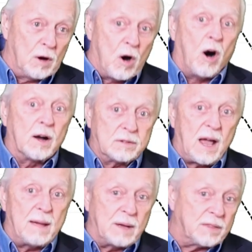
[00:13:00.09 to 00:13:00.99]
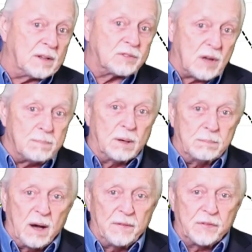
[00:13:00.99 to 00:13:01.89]
long time. I think it's a couple of
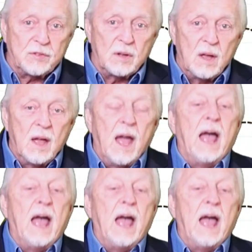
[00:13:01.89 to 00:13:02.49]
months.